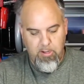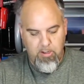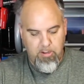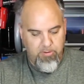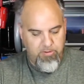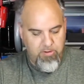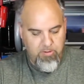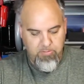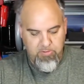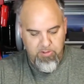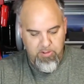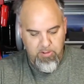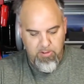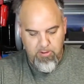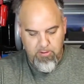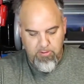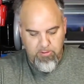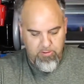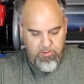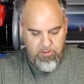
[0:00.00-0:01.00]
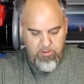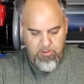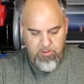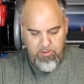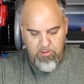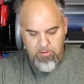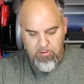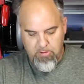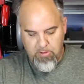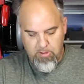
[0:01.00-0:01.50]

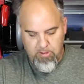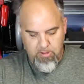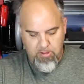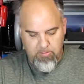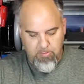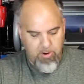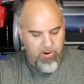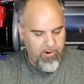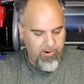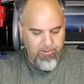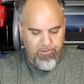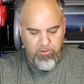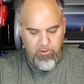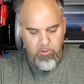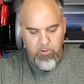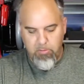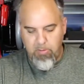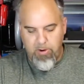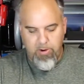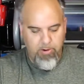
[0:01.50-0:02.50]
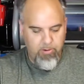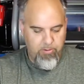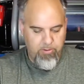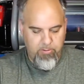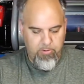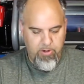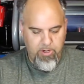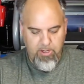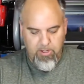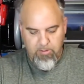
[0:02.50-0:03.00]
Simpsons, Mario 2 and Mario
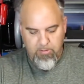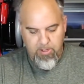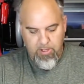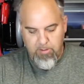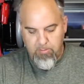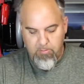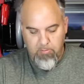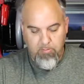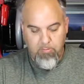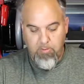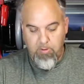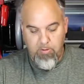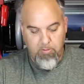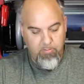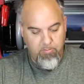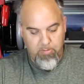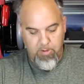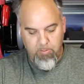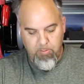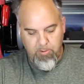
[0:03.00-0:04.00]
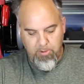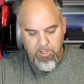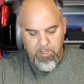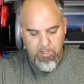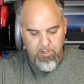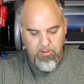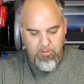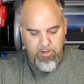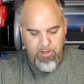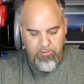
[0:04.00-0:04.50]
3. Yeah, people need
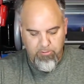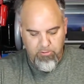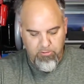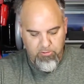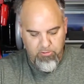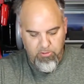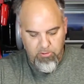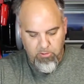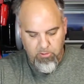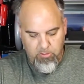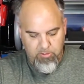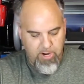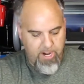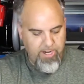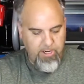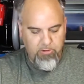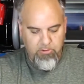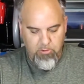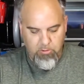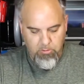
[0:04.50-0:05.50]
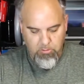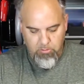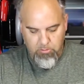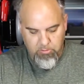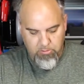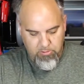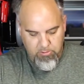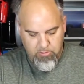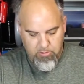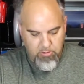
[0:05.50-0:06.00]
it. Tetris 2, Tiny
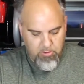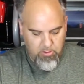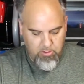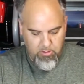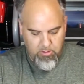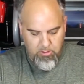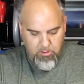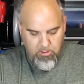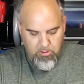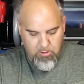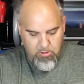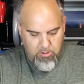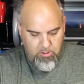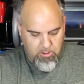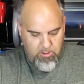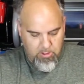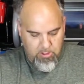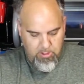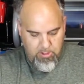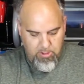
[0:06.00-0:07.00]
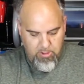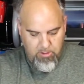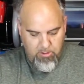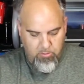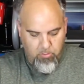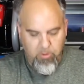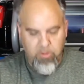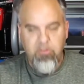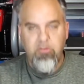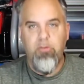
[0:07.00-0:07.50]
Toons,
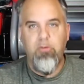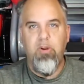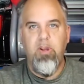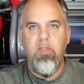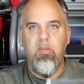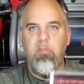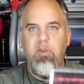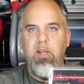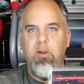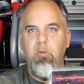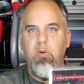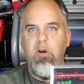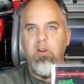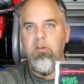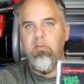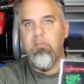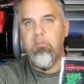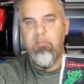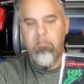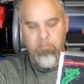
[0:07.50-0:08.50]
the Wizardry, the big one.